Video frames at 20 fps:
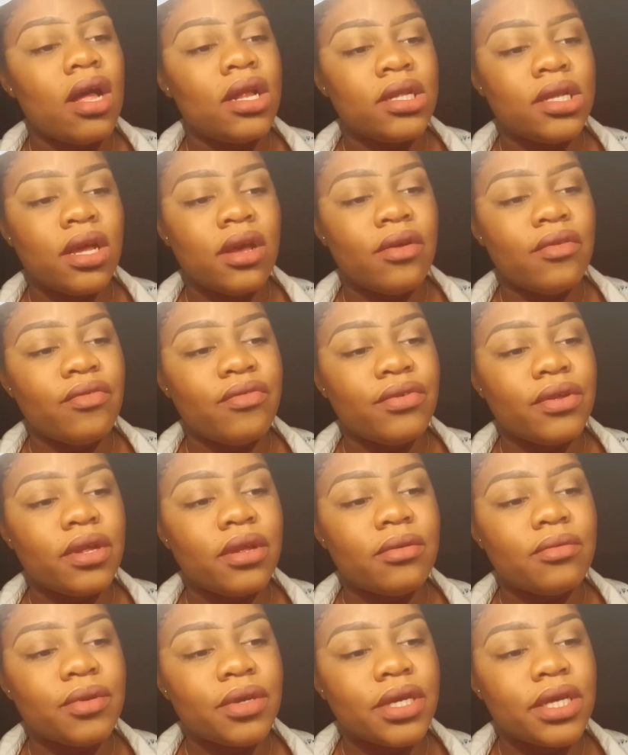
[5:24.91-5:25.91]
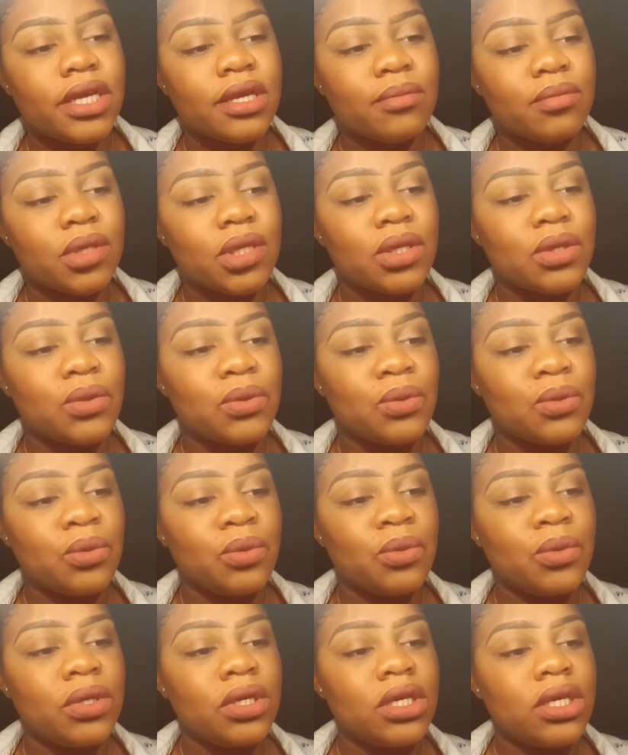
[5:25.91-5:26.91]
enough for him
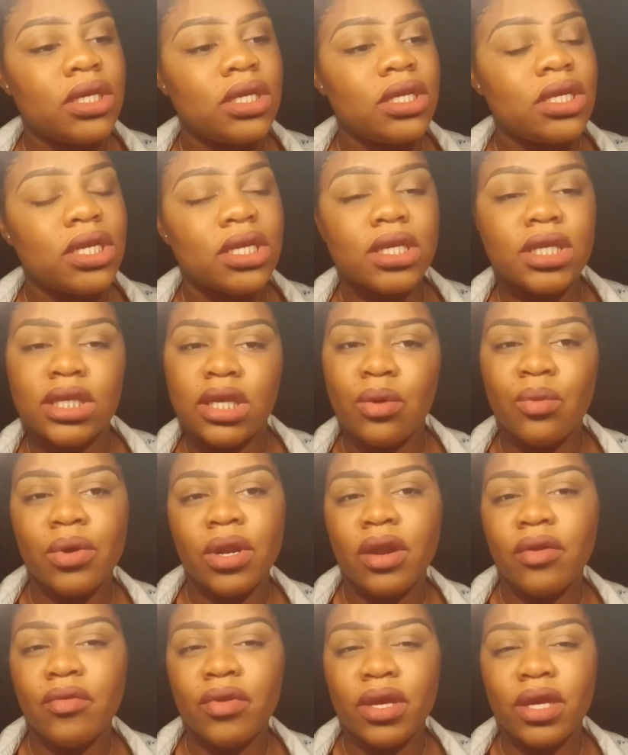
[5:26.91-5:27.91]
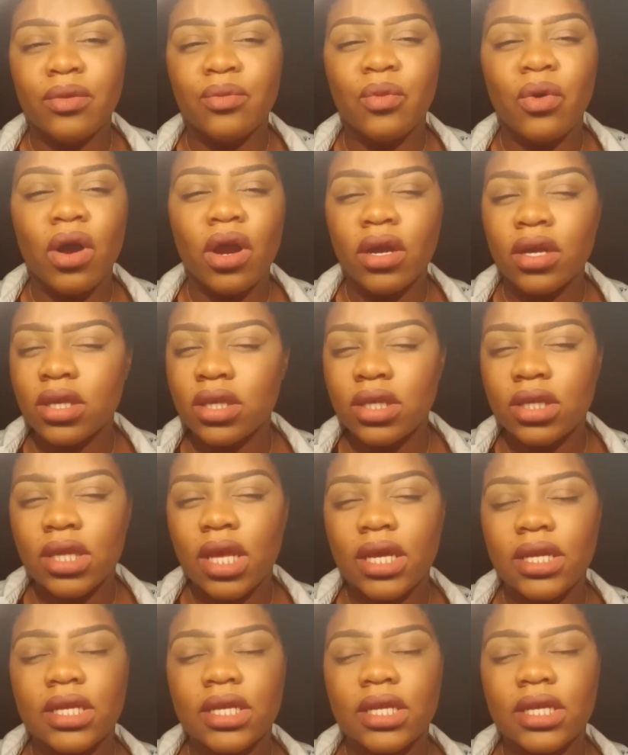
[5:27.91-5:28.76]
to just say whatever he wants.